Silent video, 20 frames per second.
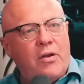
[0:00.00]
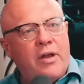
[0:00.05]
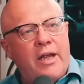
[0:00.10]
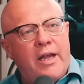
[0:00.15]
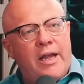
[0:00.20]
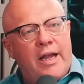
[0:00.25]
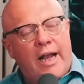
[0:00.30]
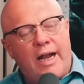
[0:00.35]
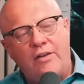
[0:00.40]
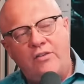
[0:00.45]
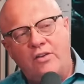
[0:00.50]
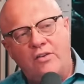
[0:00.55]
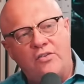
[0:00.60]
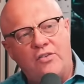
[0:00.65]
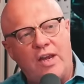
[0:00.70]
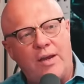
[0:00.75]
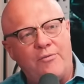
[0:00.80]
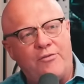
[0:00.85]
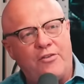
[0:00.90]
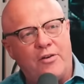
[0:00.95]
So you can make
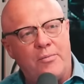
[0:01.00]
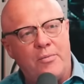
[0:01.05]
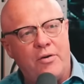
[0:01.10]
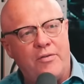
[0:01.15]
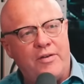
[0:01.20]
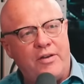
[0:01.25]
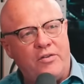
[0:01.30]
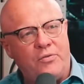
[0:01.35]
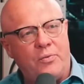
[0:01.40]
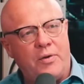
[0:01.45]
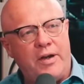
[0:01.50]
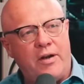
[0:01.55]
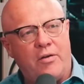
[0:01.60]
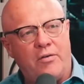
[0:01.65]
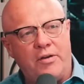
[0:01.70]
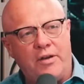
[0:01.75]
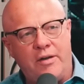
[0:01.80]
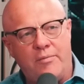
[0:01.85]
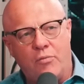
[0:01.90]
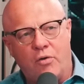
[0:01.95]
the same for movies. We
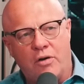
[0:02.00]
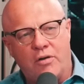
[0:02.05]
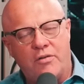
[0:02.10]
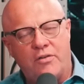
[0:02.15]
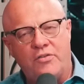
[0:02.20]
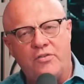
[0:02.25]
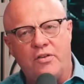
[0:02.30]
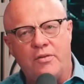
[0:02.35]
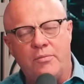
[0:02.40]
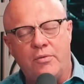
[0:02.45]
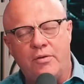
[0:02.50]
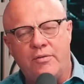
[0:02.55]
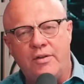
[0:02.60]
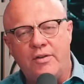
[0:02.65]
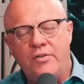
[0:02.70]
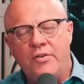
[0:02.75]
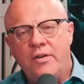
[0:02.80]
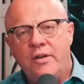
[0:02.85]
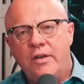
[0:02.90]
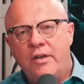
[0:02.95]
don't need more Christian
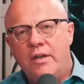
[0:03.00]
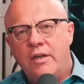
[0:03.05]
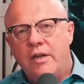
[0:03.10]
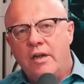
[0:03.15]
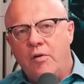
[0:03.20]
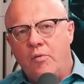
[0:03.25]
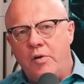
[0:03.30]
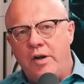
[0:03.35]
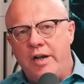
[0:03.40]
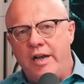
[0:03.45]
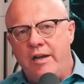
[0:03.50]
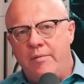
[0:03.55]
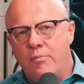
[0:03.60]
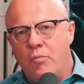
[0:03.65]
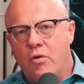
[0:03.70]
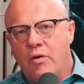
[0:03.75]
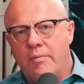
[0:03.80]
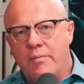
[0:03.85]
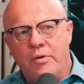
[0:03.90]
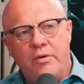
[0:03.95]
movies. We need
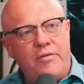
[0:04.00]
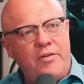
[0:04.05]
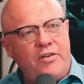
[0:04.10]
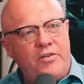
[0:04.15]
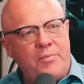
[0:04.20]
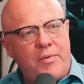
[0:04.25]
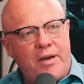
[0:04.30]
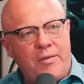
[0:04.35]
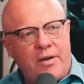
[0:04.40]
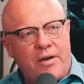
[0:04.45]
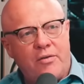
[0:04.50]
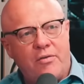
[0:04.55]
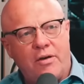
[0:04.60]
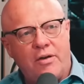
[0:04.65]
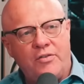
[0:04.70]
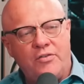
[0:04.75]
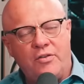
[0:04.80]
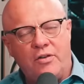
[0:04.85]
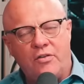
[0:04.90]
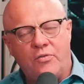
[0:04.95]
more movies made by
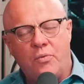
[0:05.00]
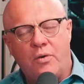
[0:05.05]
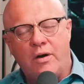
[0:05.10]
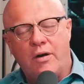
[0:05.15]
Christians.